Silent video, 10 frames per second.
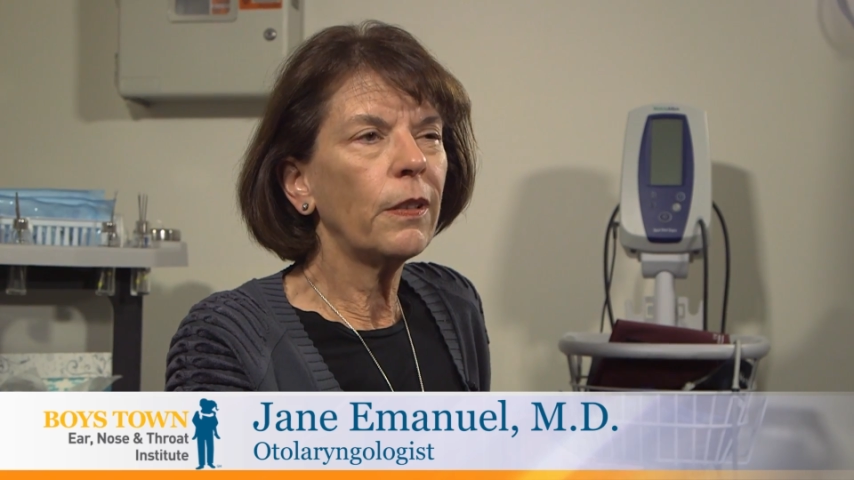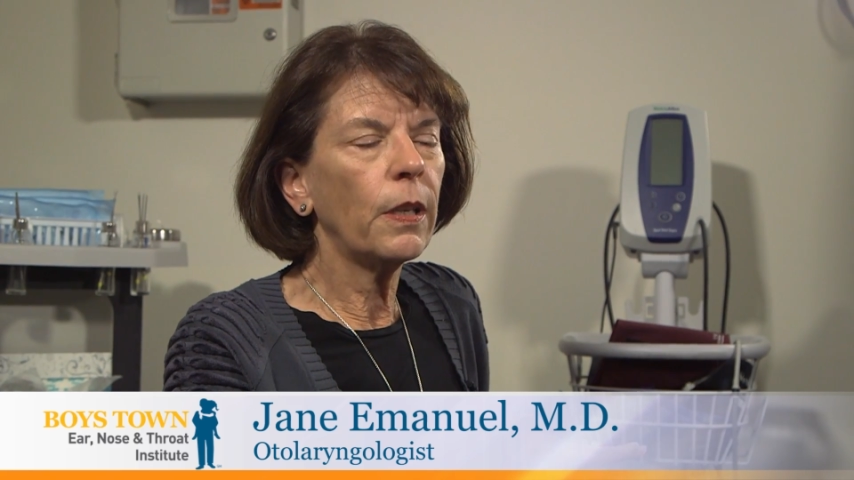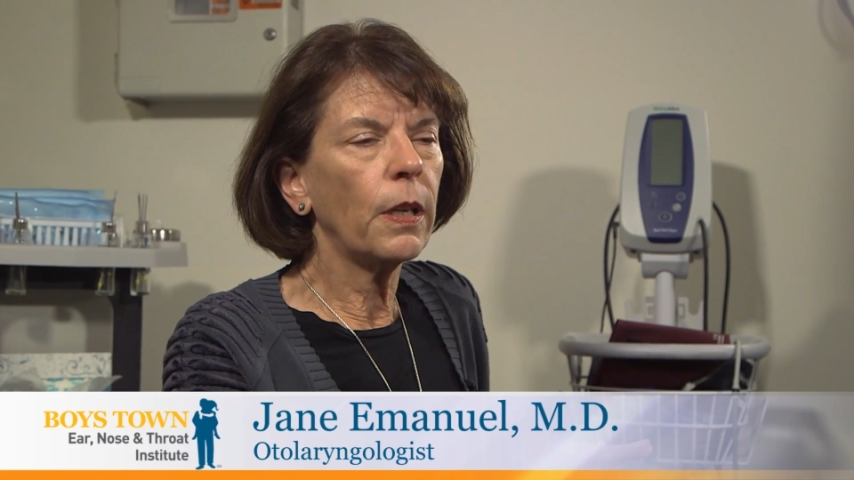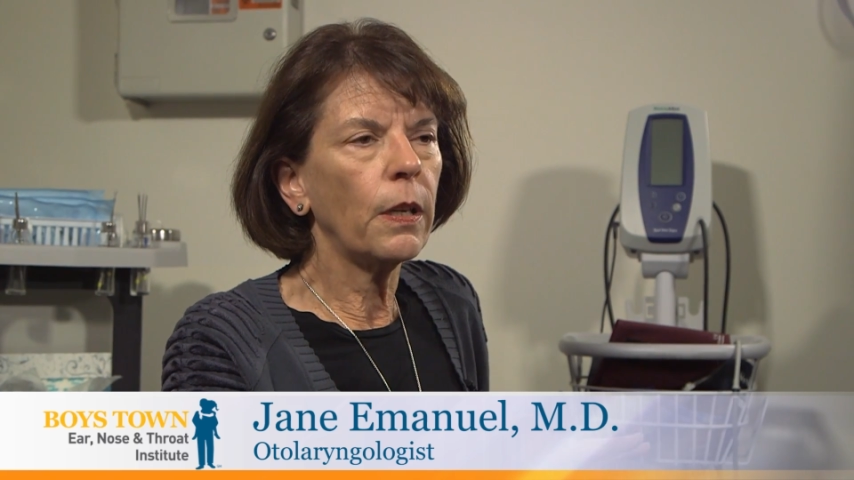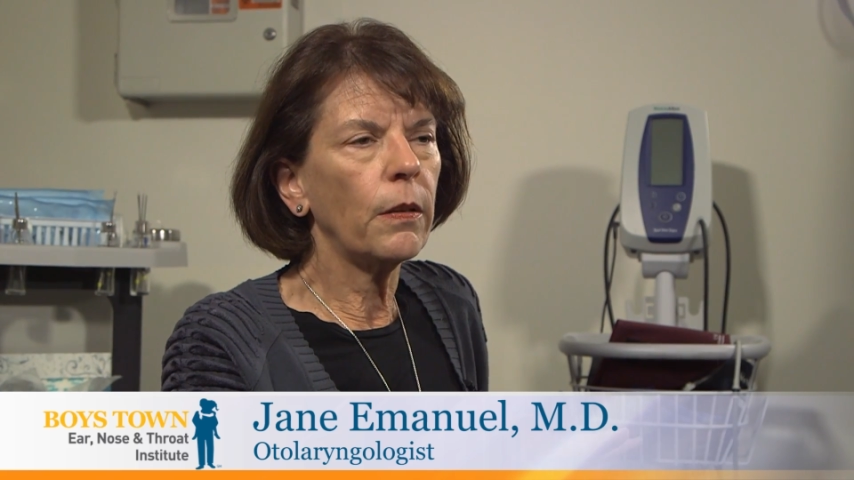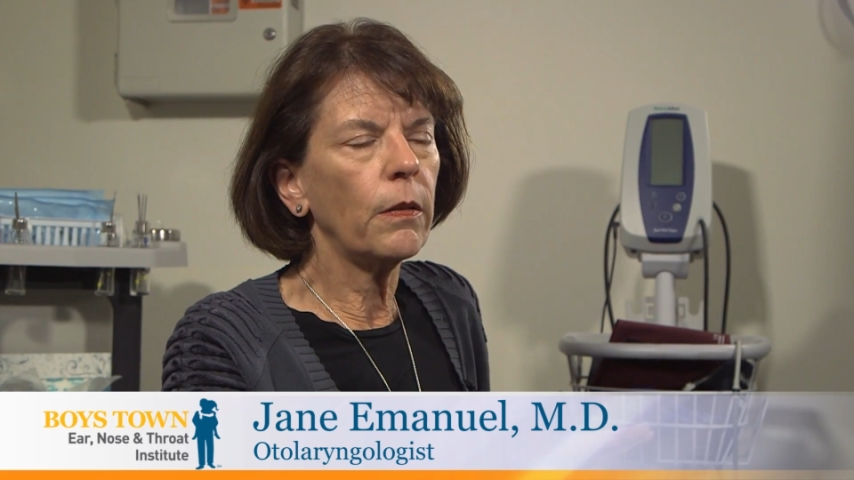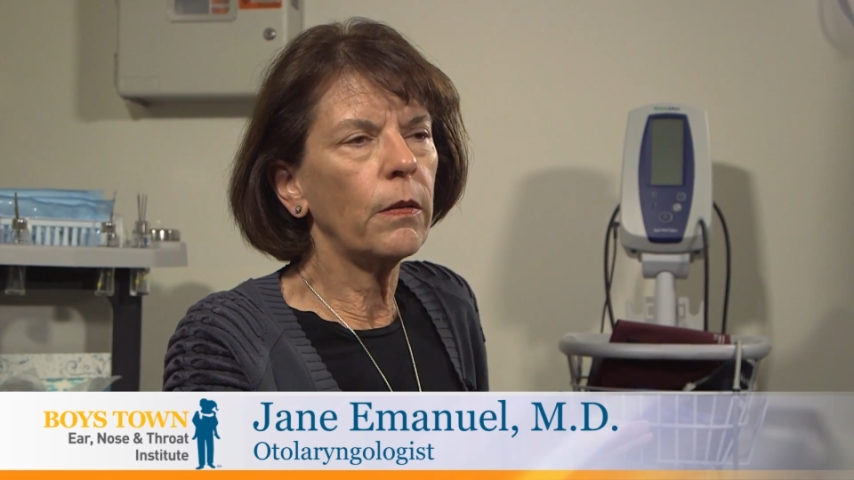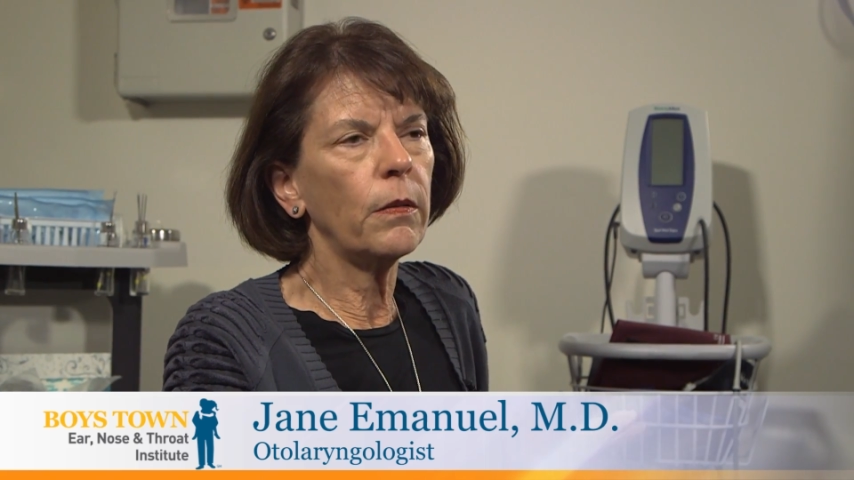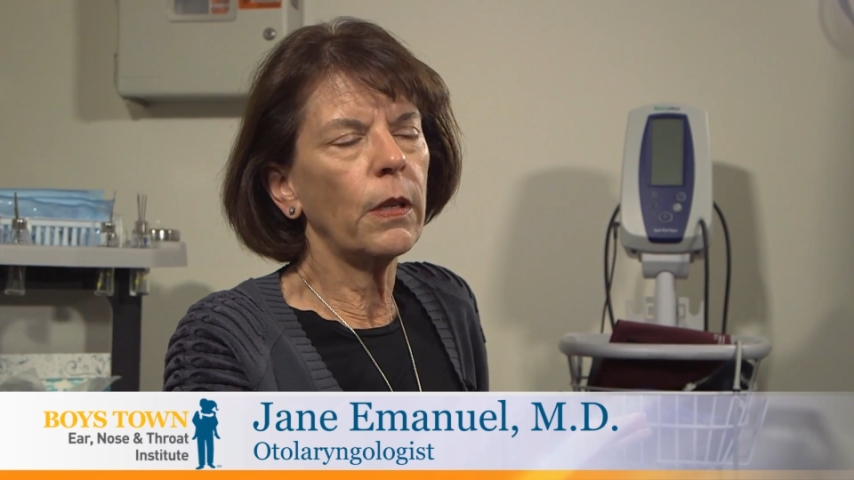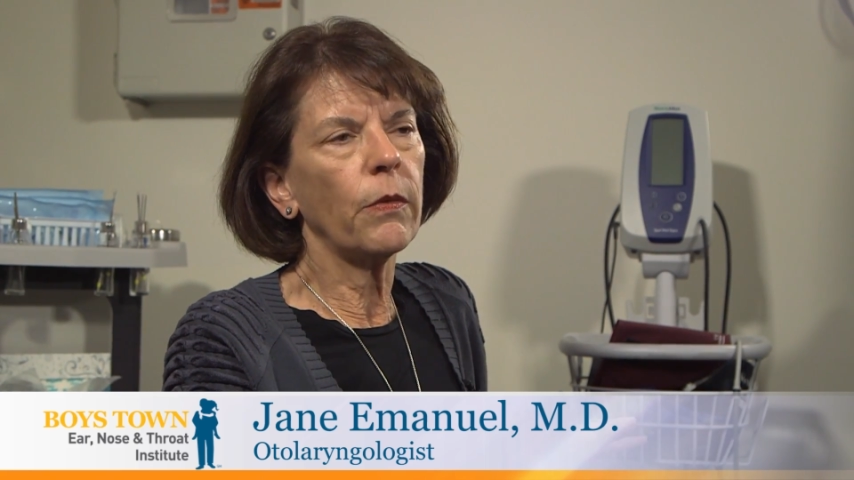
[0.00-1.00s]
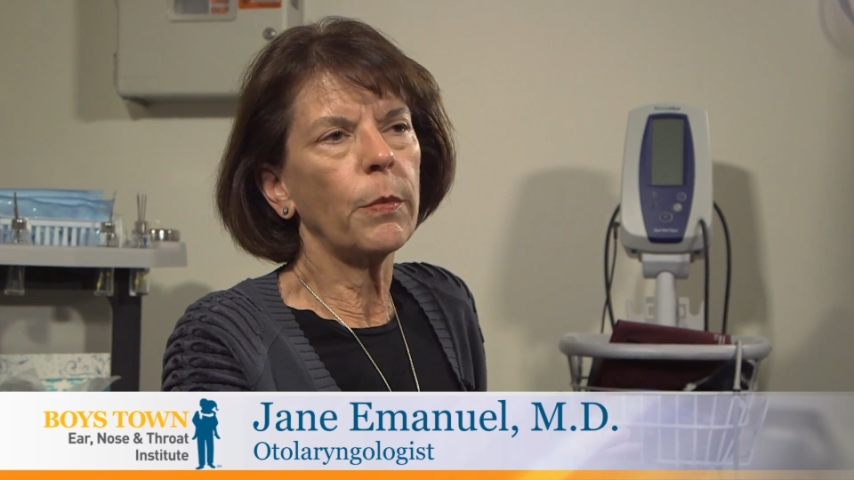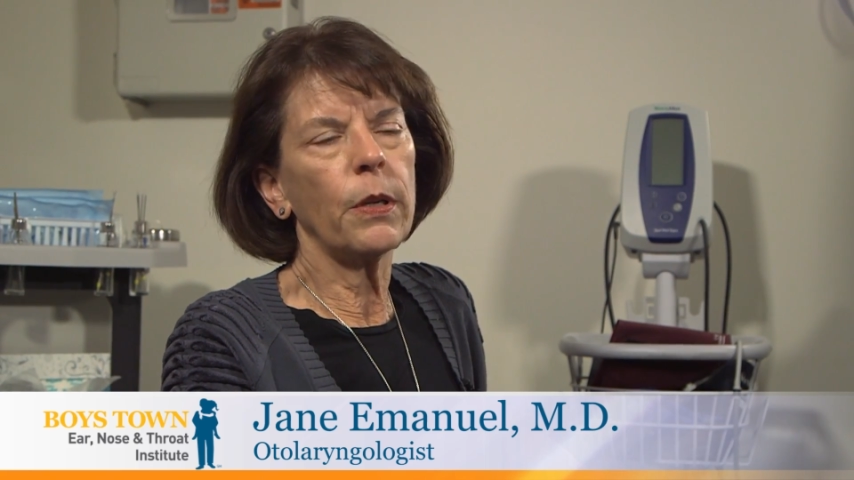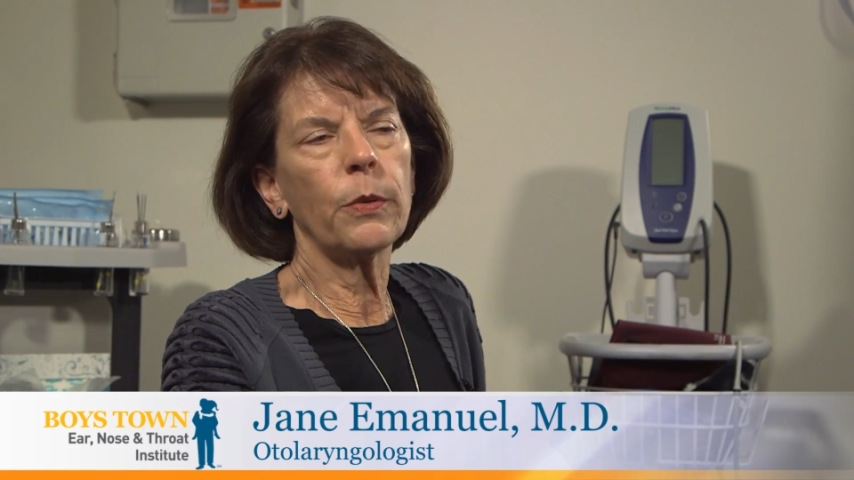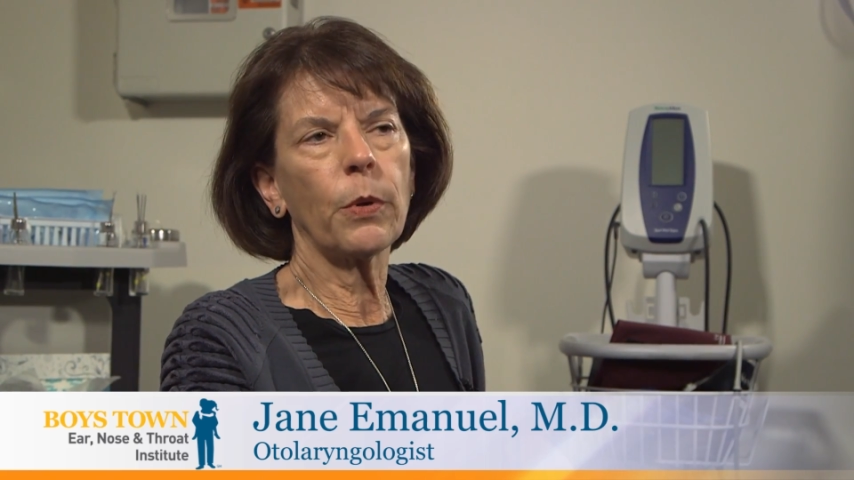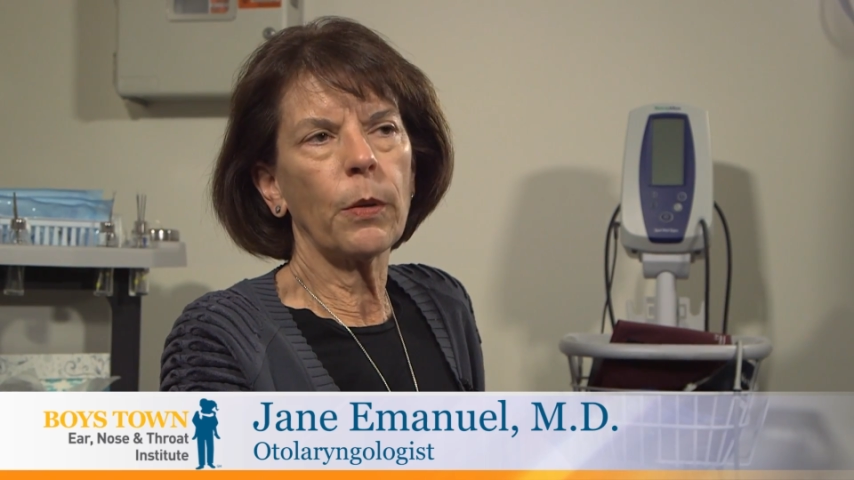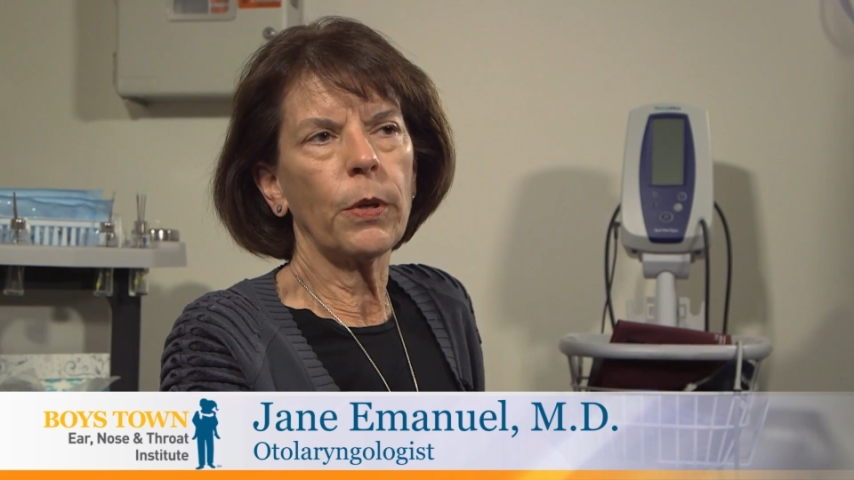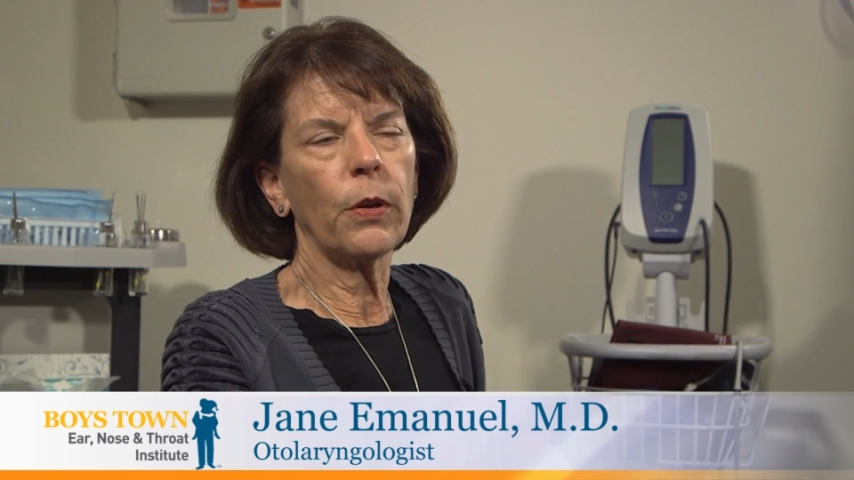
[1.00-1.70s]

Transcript: and everybody's probably